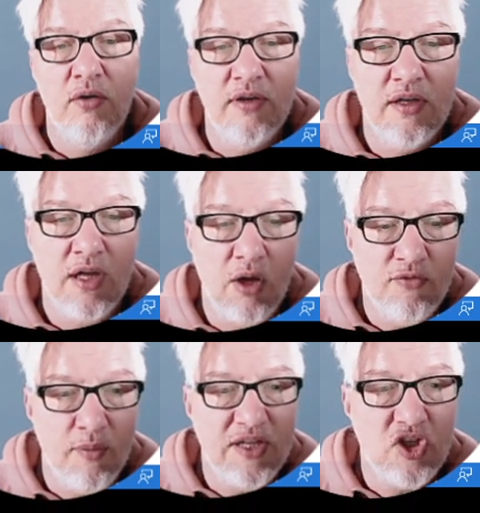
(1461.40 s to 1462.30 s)
on
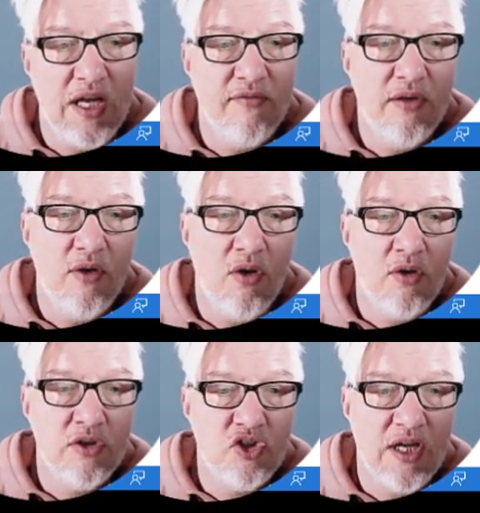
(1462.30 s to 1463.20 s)
CloudFormation level,
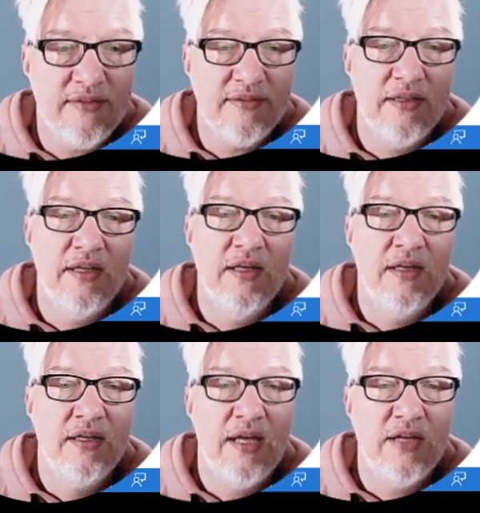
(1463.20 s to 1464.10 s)
or you just
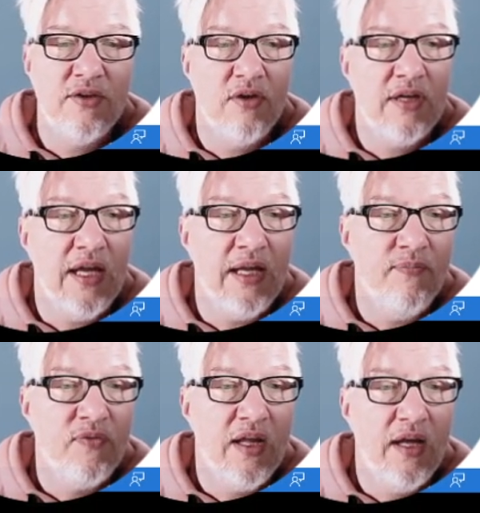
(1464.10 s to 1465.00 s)
get,
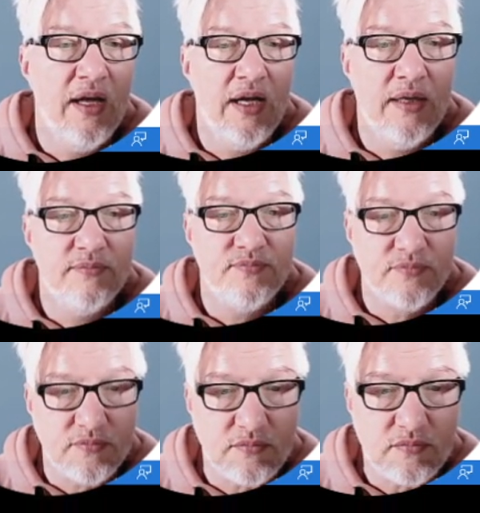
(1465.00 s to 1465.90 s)
okay,
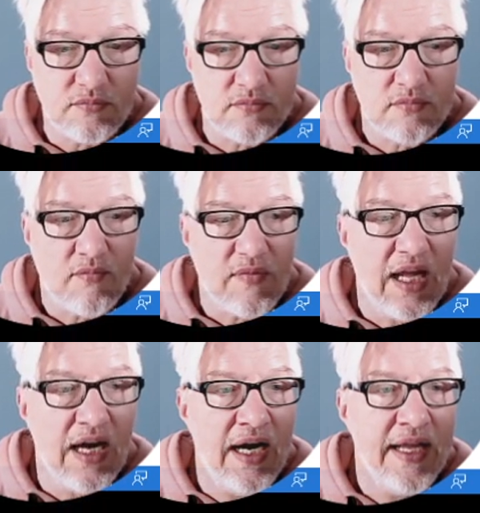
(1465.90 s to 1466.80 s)
um,
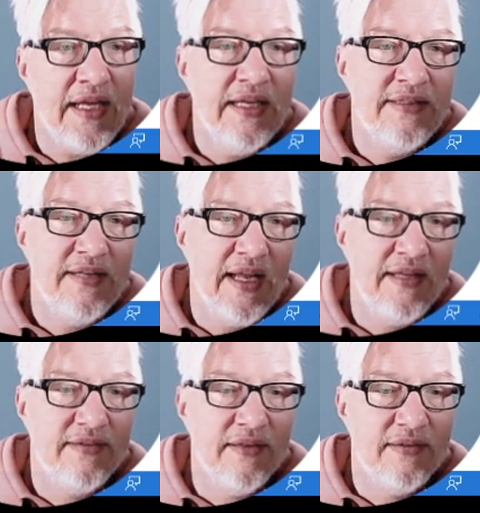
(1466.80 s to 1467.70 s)
I
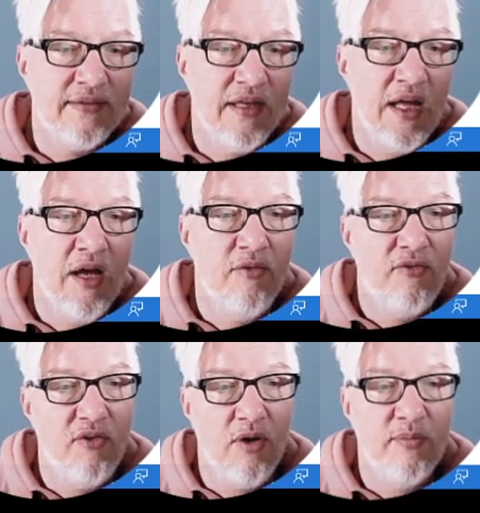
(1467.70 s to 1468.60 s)
take this
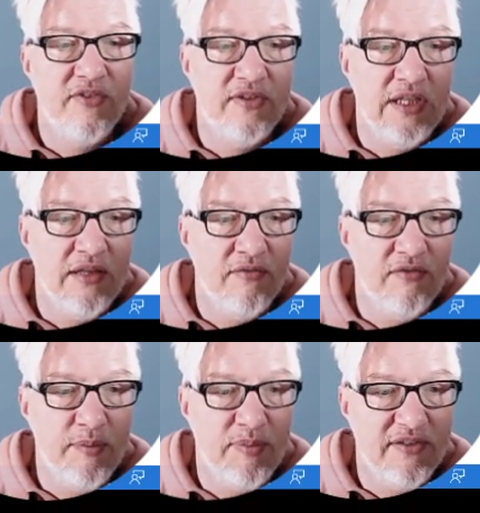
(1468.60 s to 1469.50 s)
from
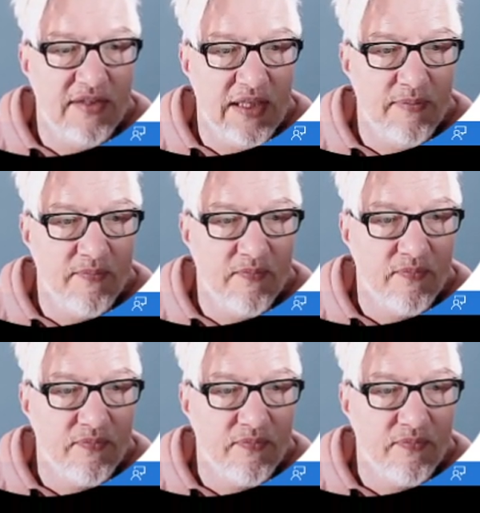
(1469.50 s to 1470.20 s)
the VPC.